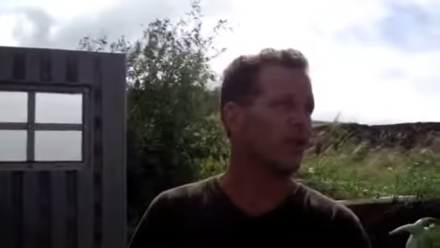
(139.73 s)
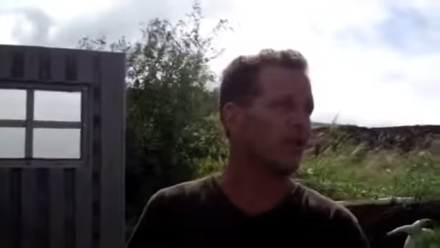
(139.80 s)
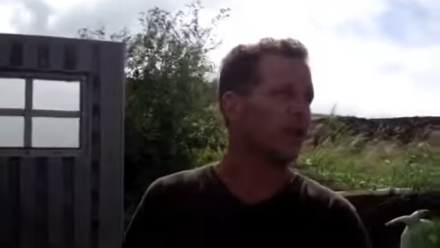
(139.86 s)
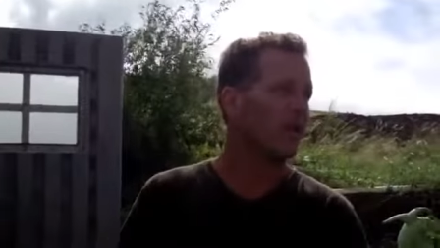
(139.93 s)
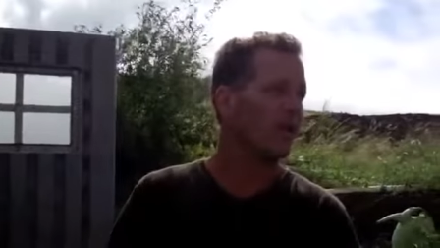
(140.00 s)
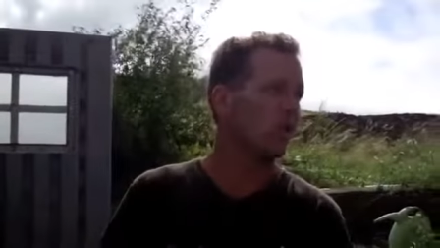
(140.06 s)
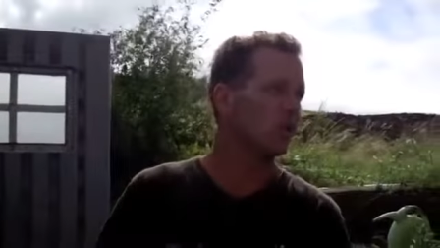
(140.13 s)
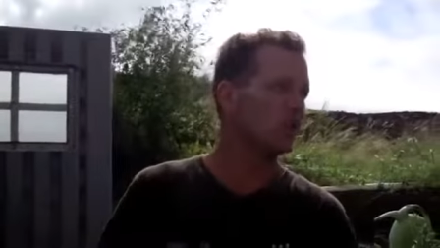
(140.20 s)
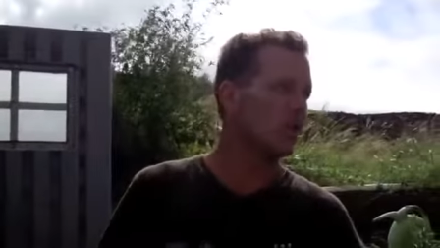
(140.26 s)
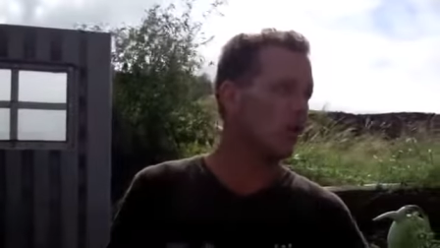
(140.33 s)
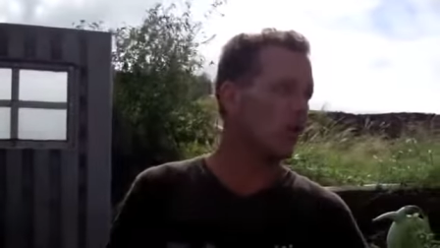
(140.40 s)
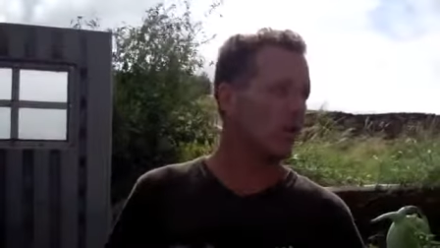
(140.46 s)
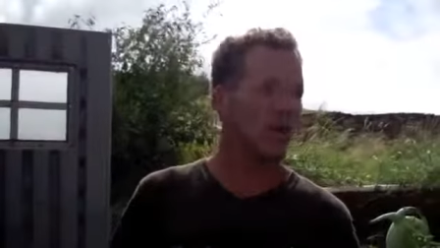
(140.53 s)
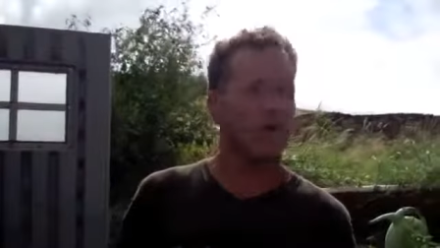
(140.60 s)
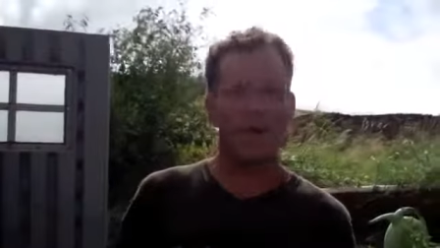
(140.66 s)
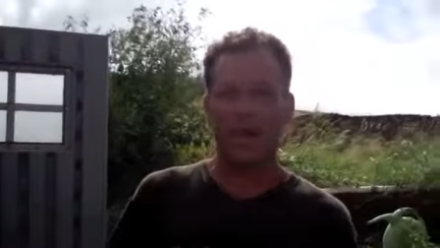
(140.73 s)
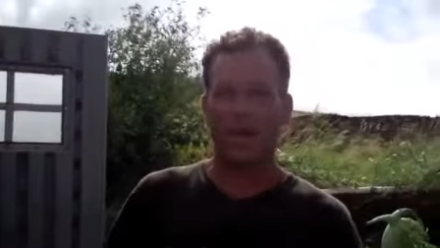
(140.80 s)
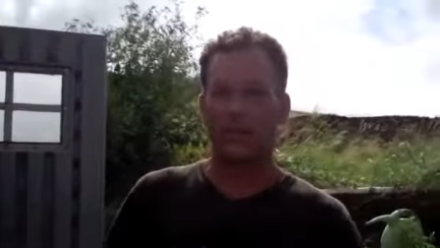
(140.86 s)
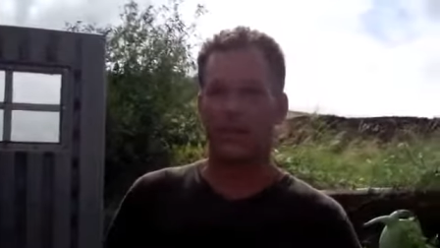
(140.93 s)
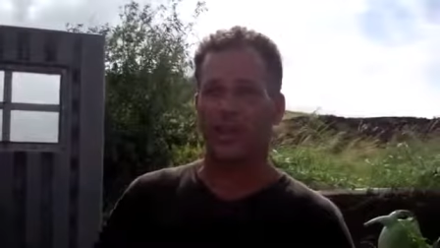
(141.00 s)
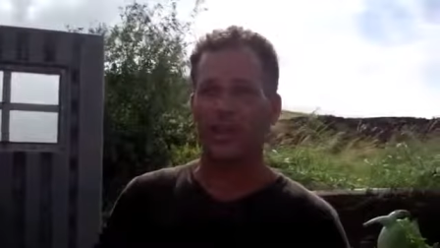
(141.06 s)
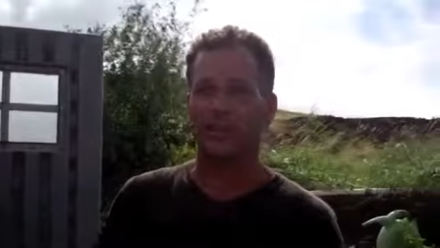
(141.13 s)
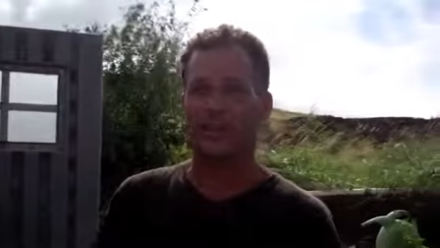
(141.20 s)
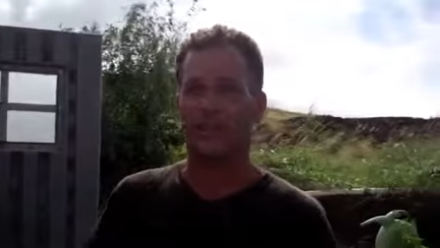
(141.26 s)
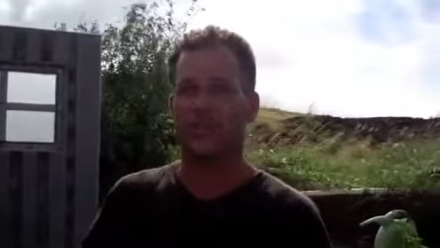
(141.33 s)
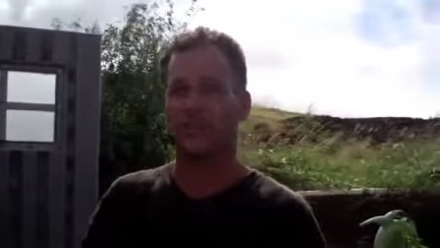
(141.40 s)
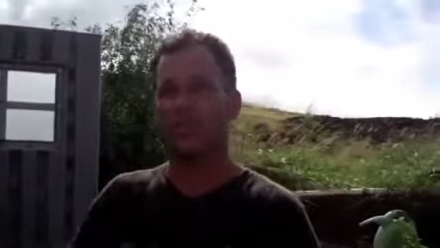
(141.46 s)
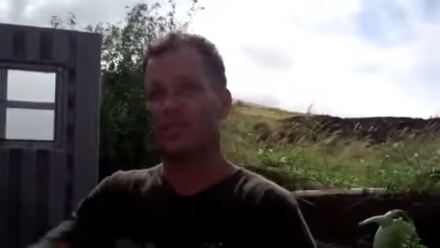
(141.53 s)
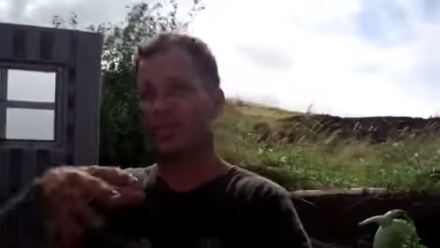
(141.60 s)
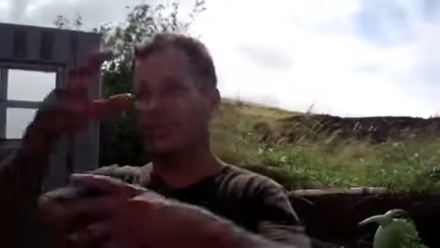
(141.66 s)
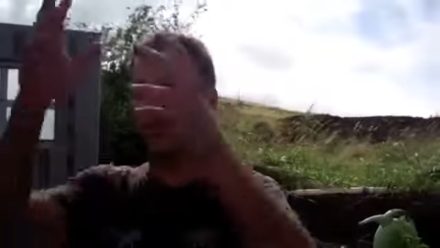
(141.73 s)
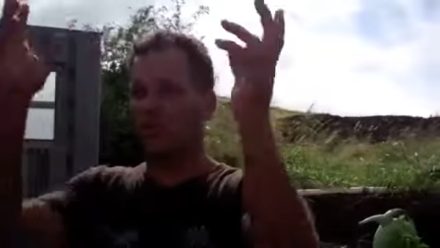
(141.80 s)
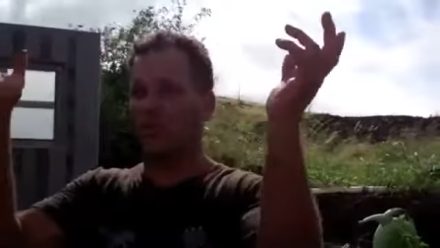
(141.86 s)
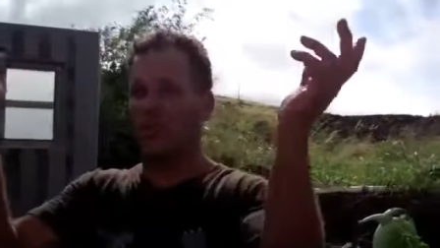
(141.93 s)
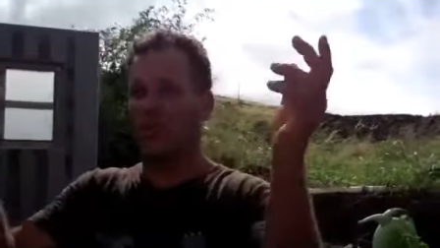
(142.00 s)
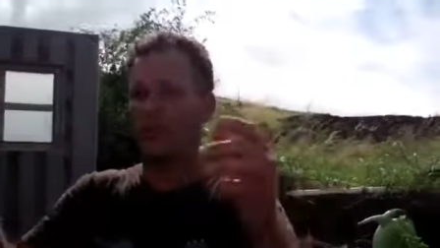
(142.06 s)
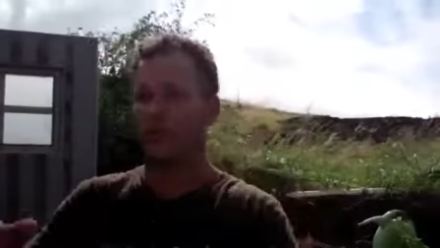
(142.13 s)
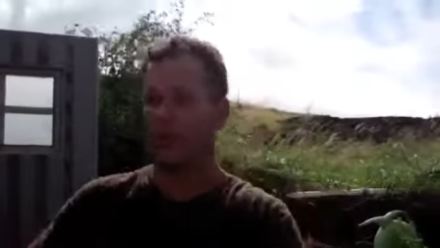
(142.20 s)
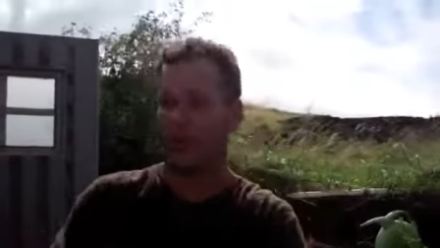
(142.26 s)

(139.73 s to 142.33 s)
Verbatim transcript: What's going on nowadays is we see a tree, we're